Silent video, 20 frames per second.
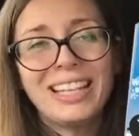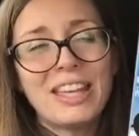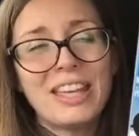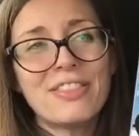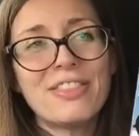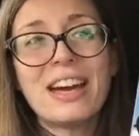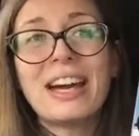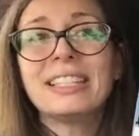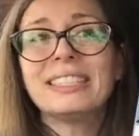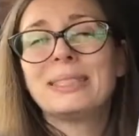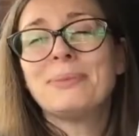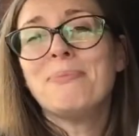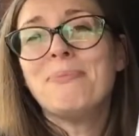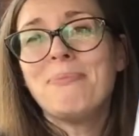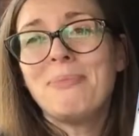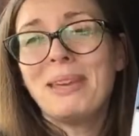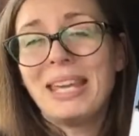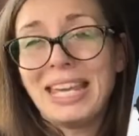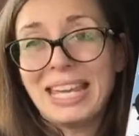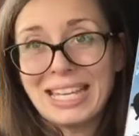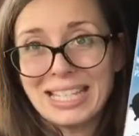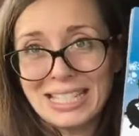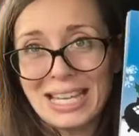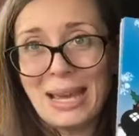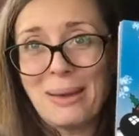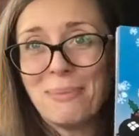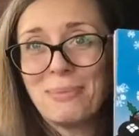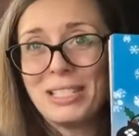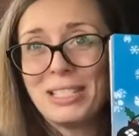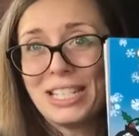That's me
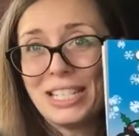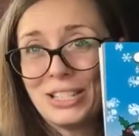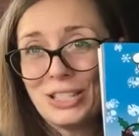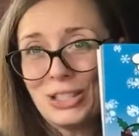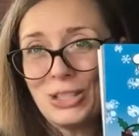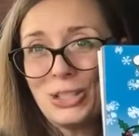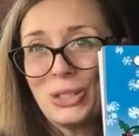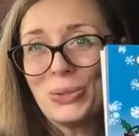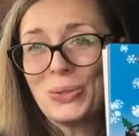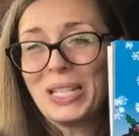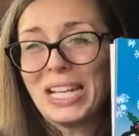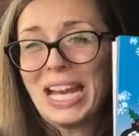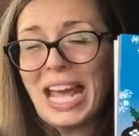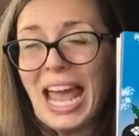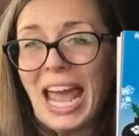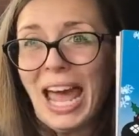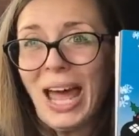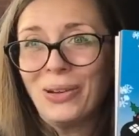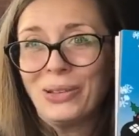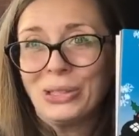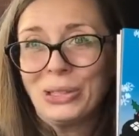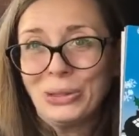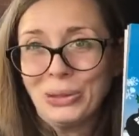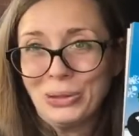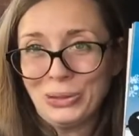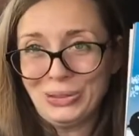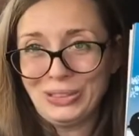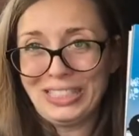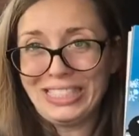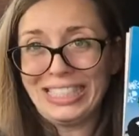attempting to do an owl
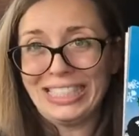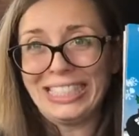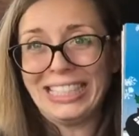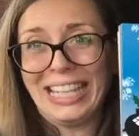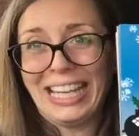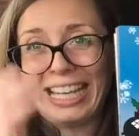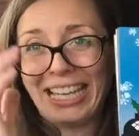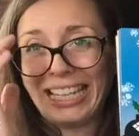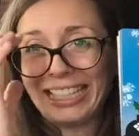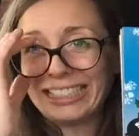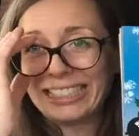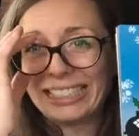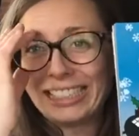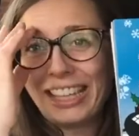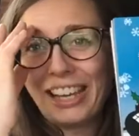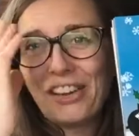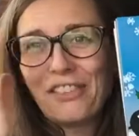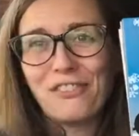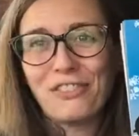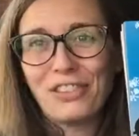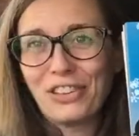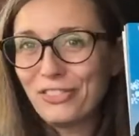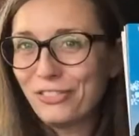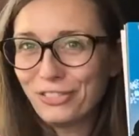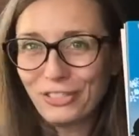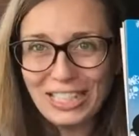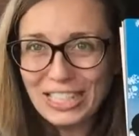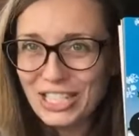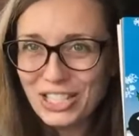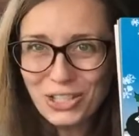hooting, kids. Feel
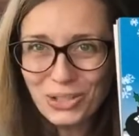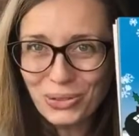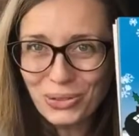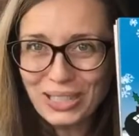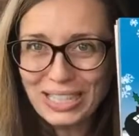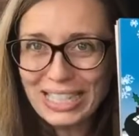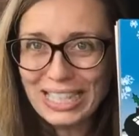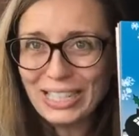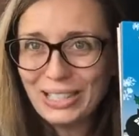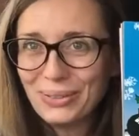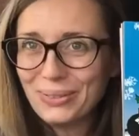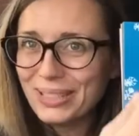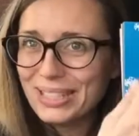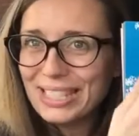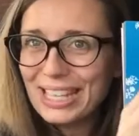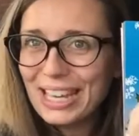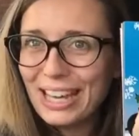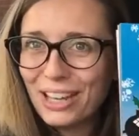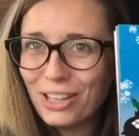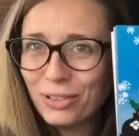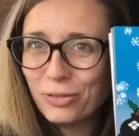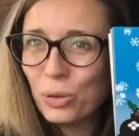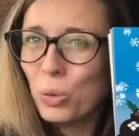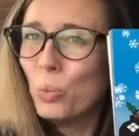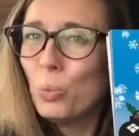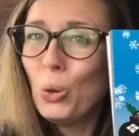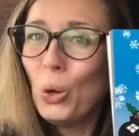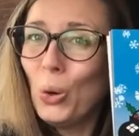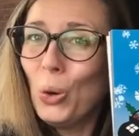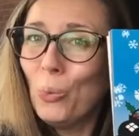free to join in yourself.
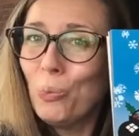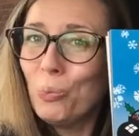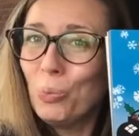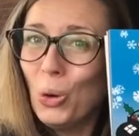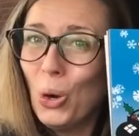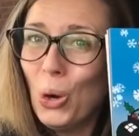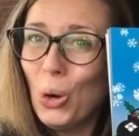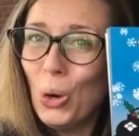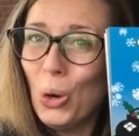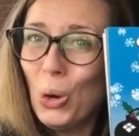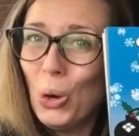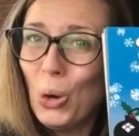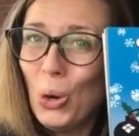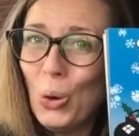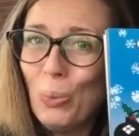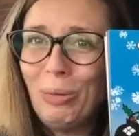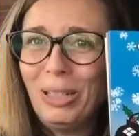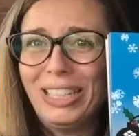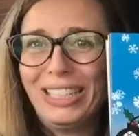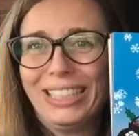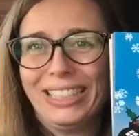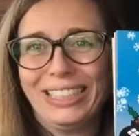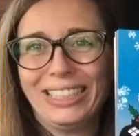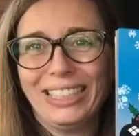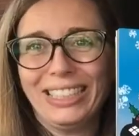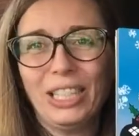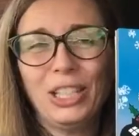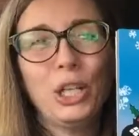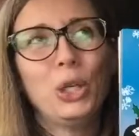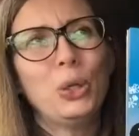Whoop whoop.
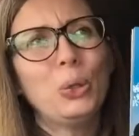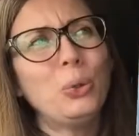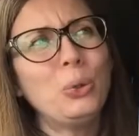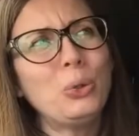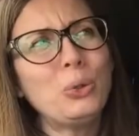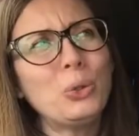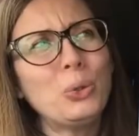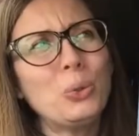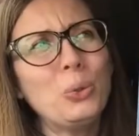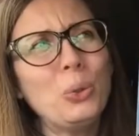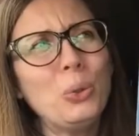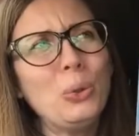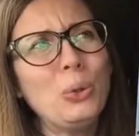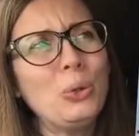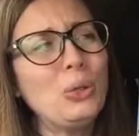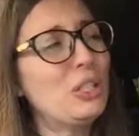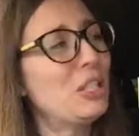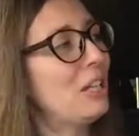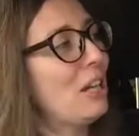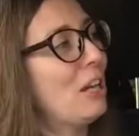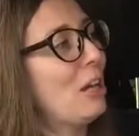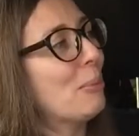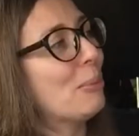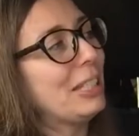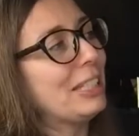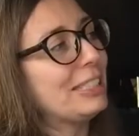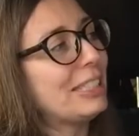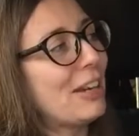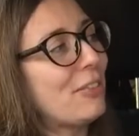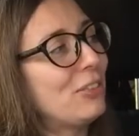Hoot hoot. But
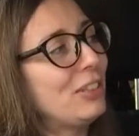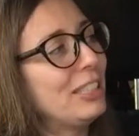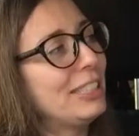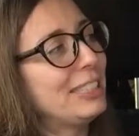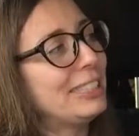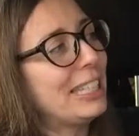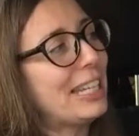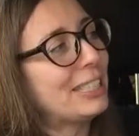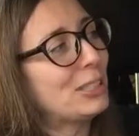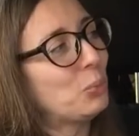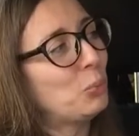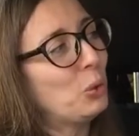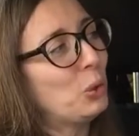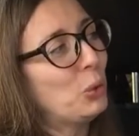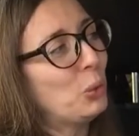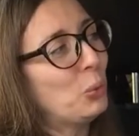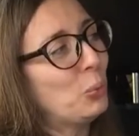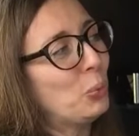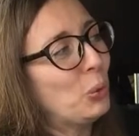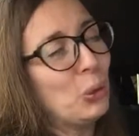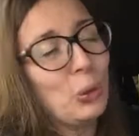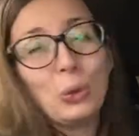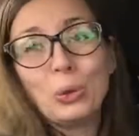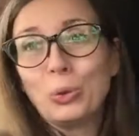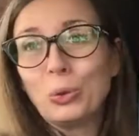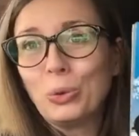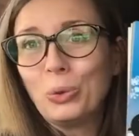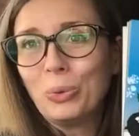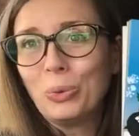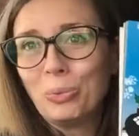it definitely says woo
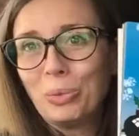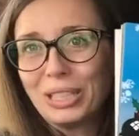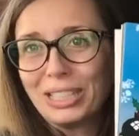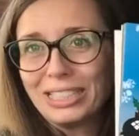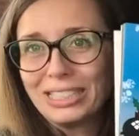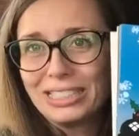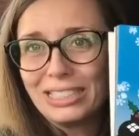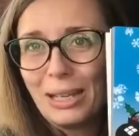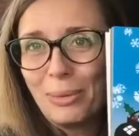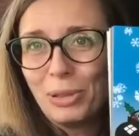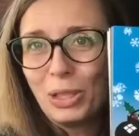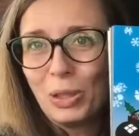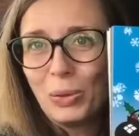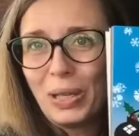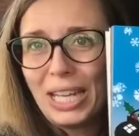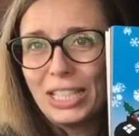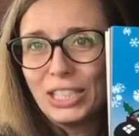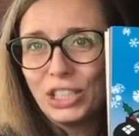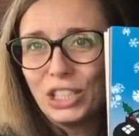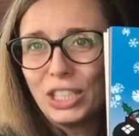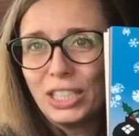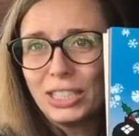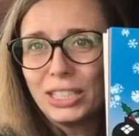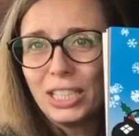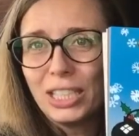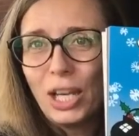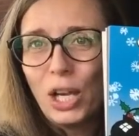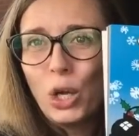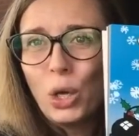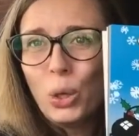woo, because WH
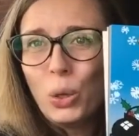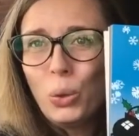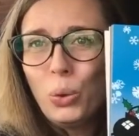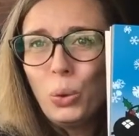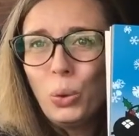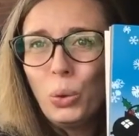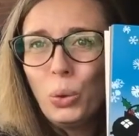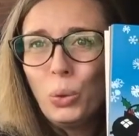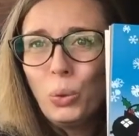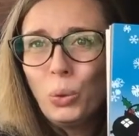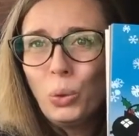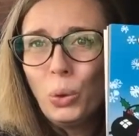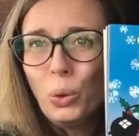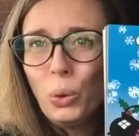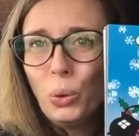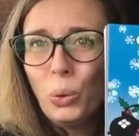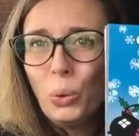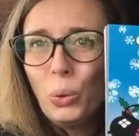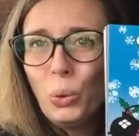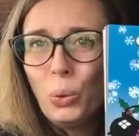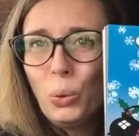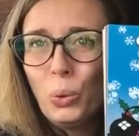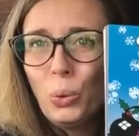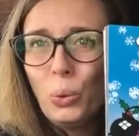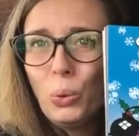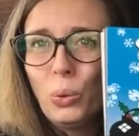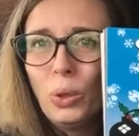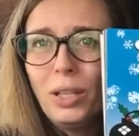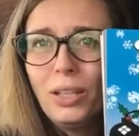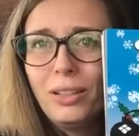is hoo
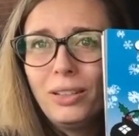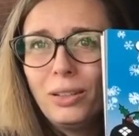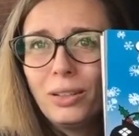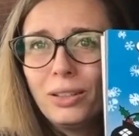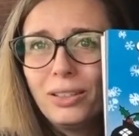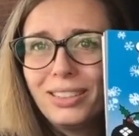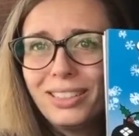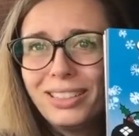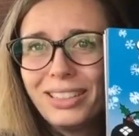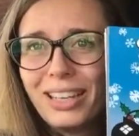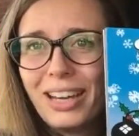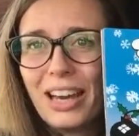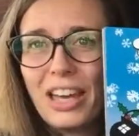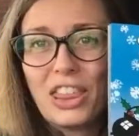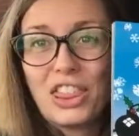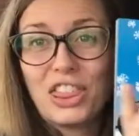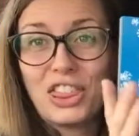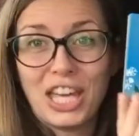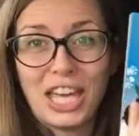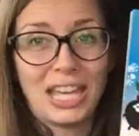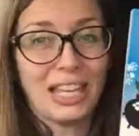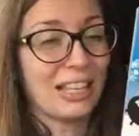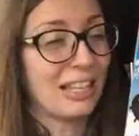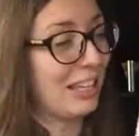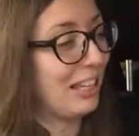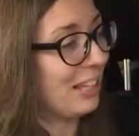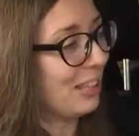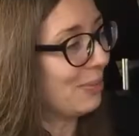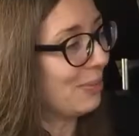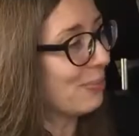hoo, I
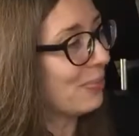think.